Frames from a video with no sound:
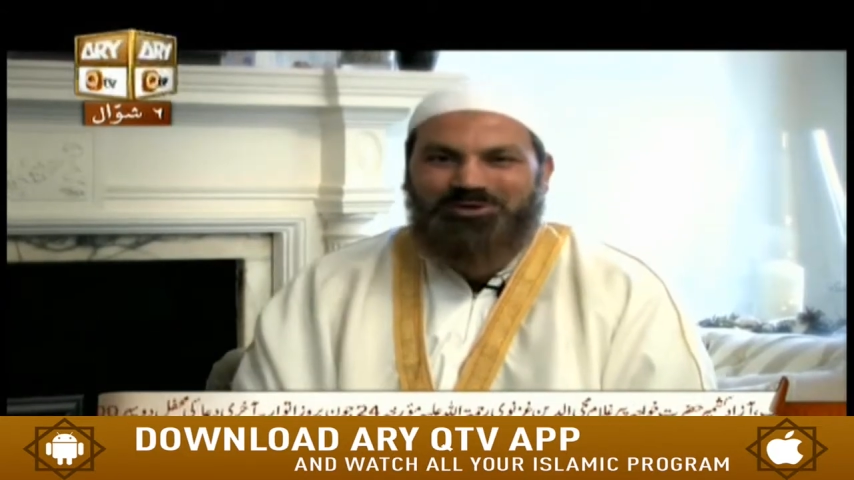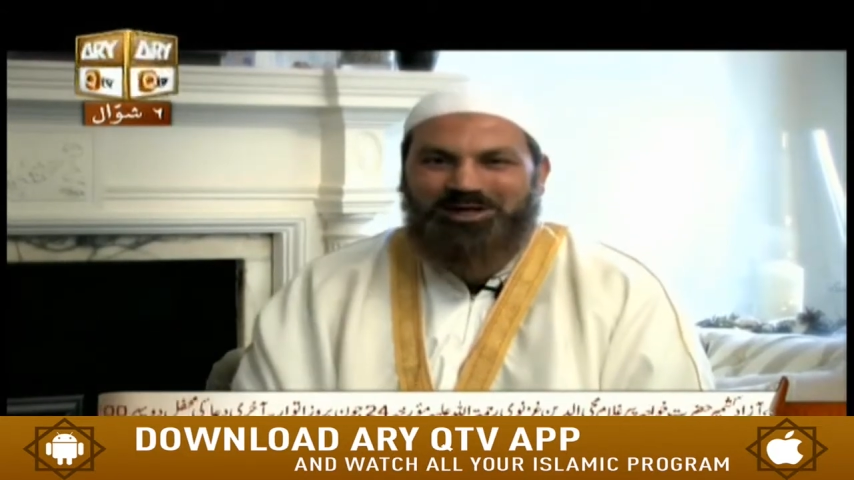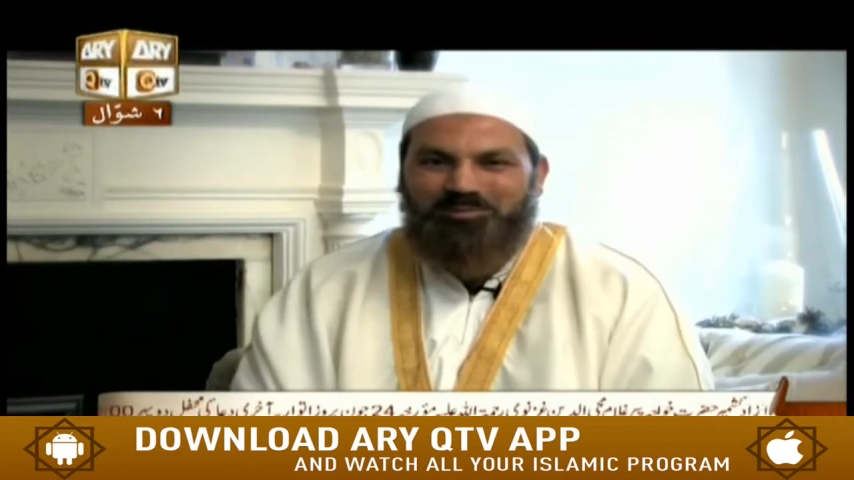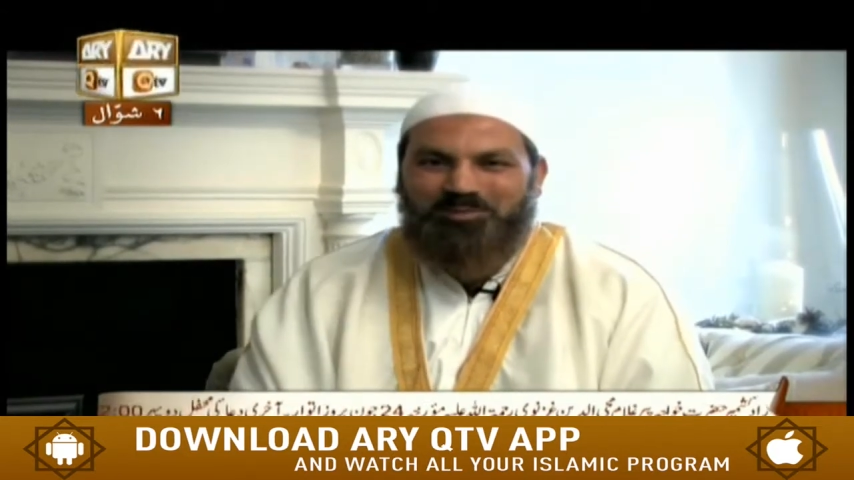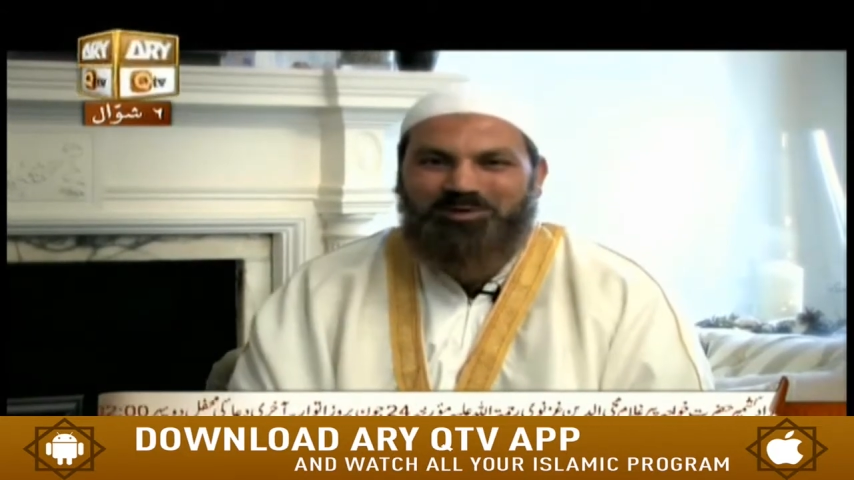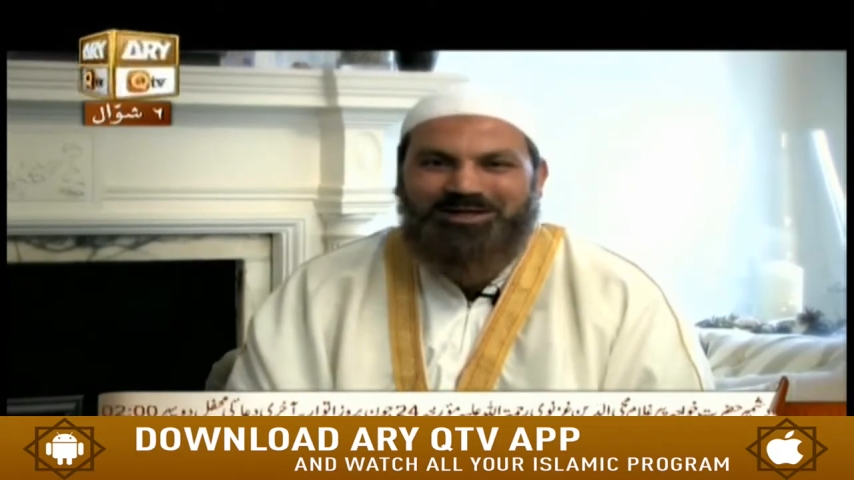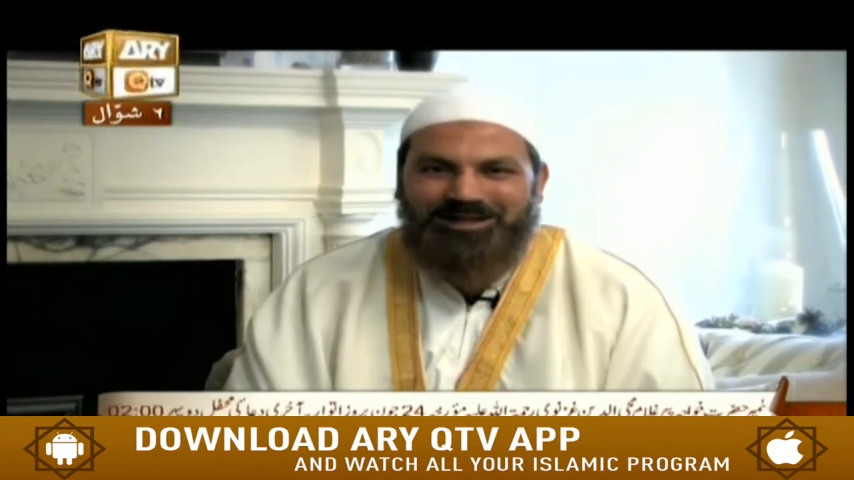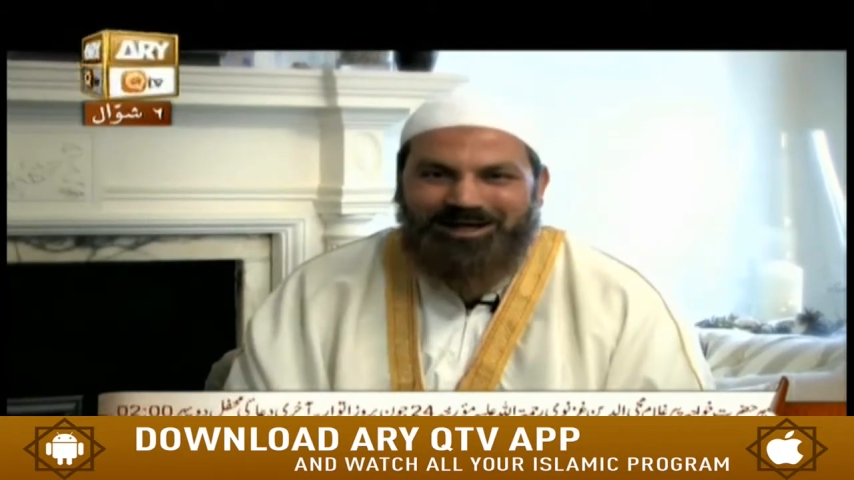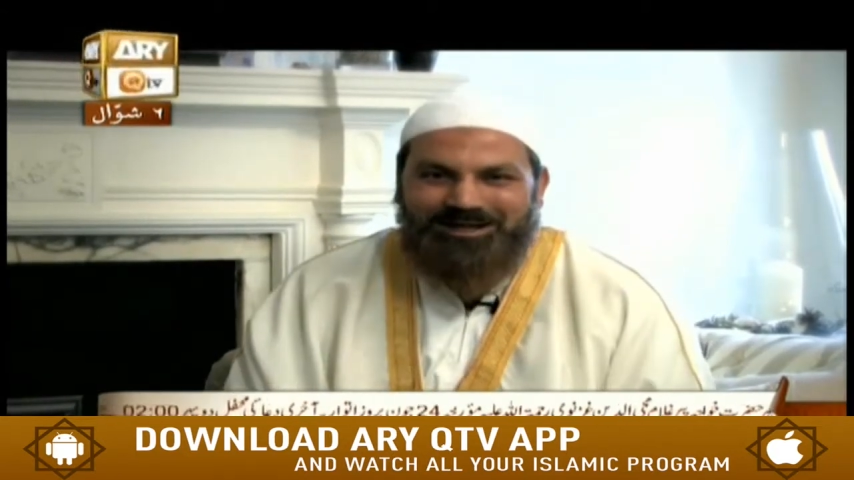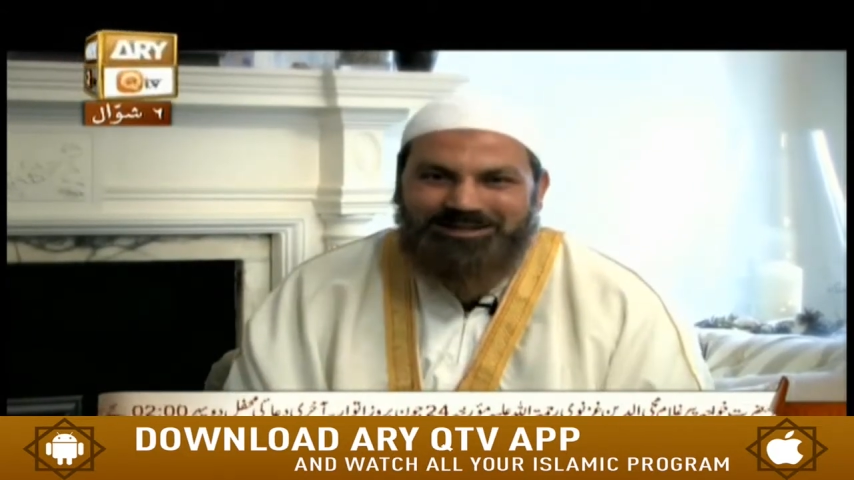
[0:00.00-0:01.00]
help him in
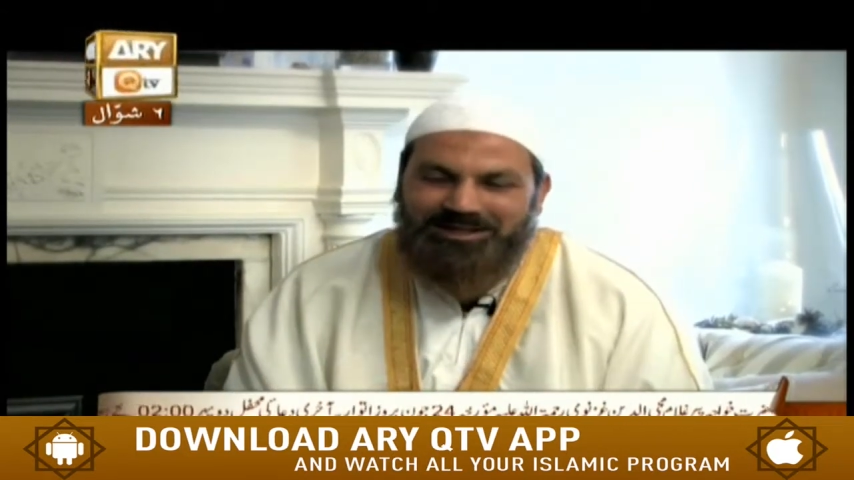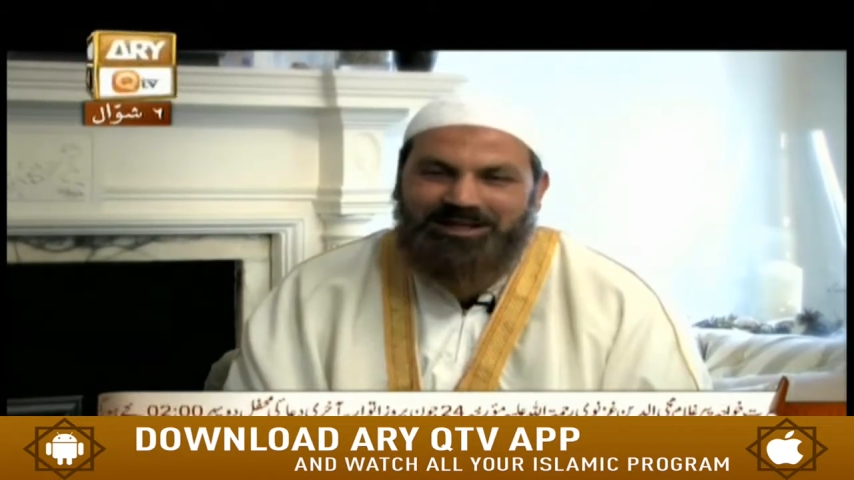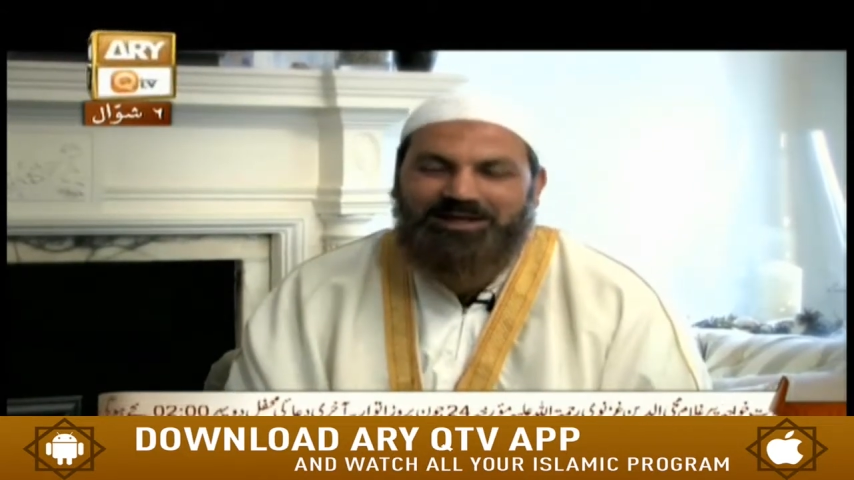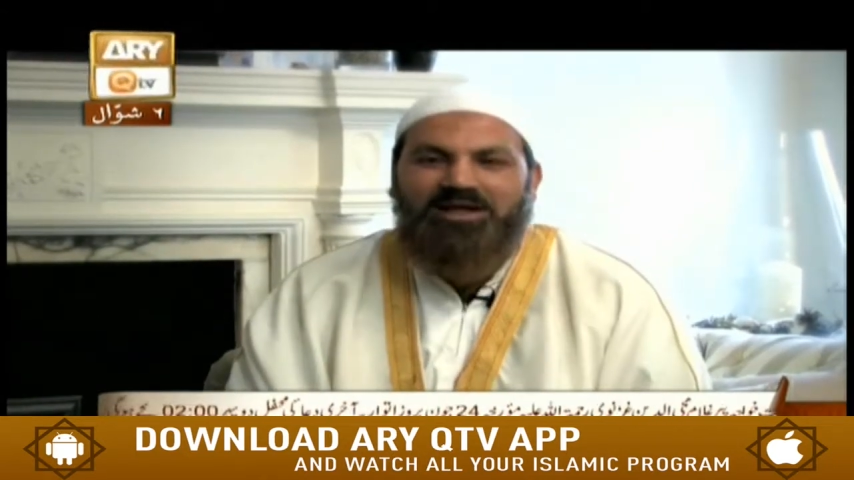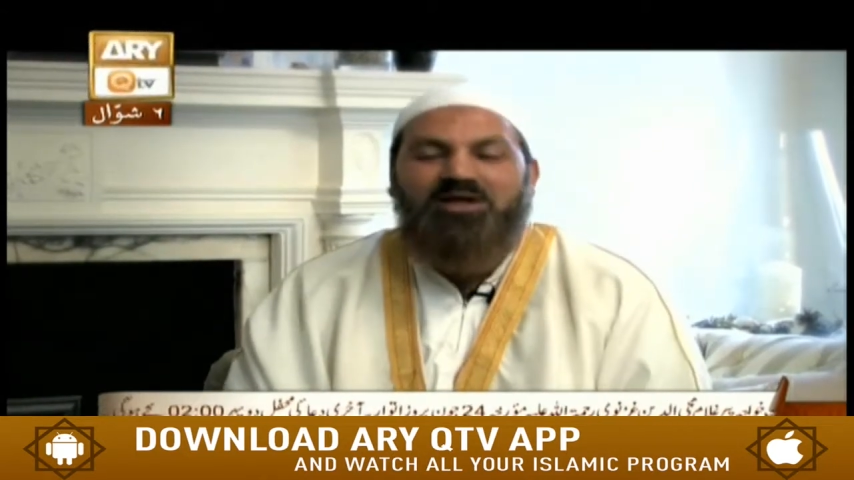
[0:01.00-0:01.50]
that digging.